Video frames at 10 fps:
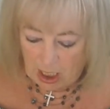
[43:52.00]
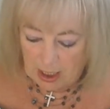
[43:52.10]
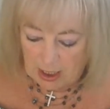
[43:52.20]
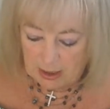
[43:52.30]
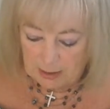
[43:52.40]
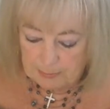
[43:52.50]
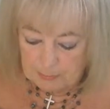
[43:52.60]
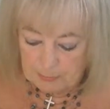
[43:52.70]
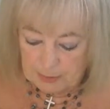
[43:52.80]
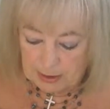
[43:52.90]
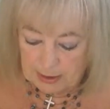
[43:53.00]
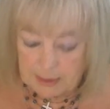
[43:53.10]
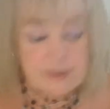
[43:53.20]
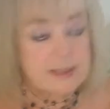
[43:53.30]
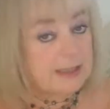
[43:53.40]
He
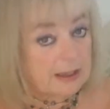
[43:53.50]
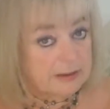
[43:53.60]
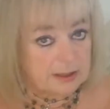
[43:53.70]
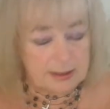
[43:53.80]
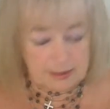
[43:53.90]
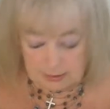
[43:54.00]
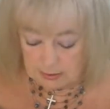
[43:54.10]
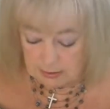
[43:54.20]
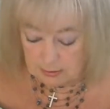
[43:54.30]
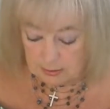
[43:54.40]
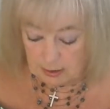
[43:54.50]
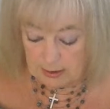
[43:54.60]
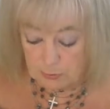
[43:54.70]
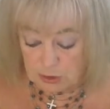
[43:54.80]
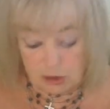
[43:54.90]
was a Catholic.
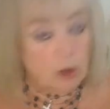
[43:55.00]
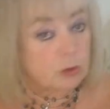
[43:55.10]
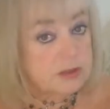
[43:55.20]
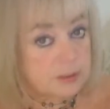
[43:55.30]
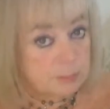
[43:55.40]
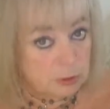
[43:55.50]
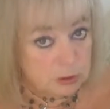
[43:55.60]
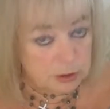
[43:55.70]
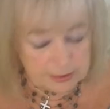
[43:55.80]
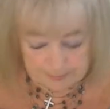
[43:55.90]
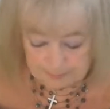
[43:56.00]
He was an altar boy.